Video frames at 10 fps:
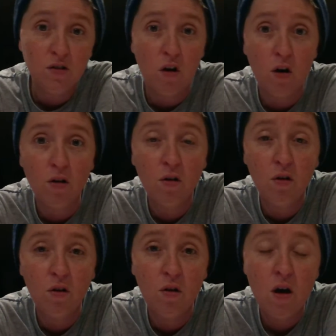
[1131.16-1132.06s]

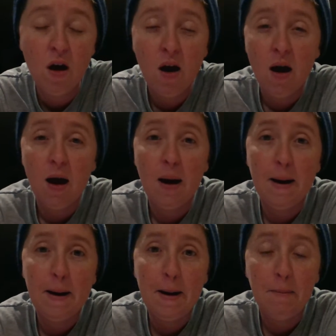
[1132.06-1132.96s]
article
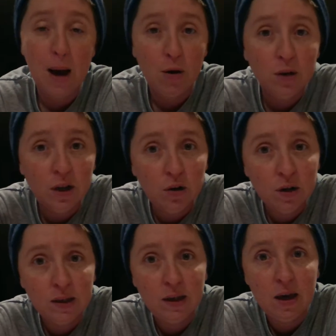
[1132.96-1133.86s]
about
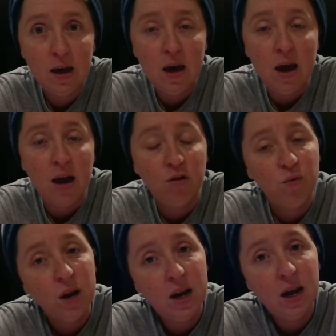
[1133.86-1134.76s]
literacy and
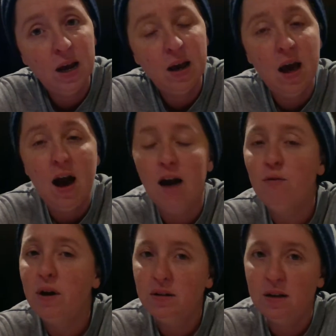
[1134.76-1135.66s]
reading. I've
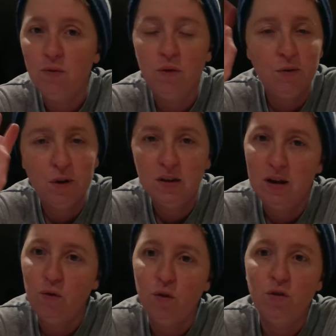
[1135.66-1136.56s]
read
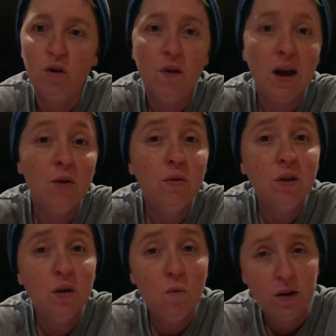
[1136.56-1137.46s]
several, so if anyone
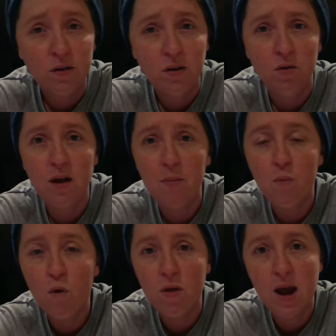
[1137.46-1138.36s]
really wants those, I'm
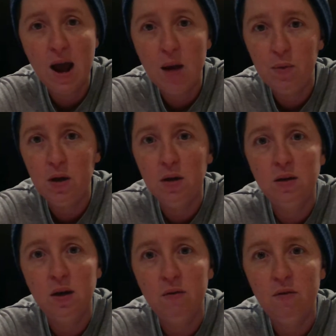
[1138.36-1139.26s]
more than happy
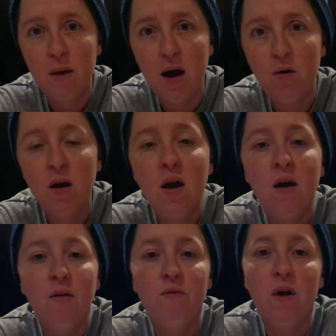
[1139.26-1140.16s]
to give them out.
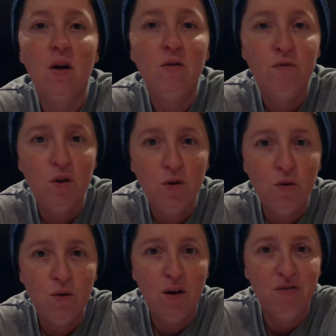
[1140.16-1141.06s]
Very
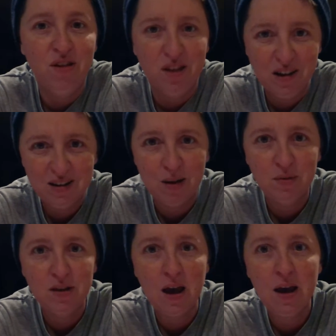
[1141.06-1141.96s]
few of the things I'm
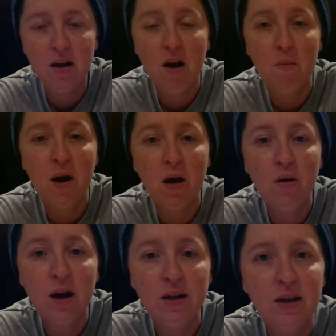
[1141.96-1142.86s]
saying are my
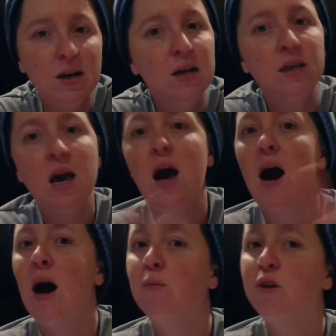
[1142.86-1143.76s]
own ideas.
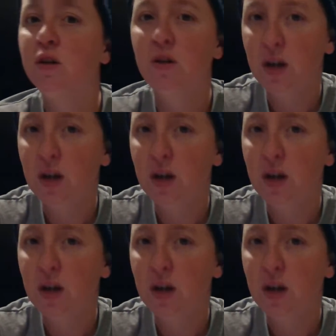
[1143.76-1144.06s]
I'm just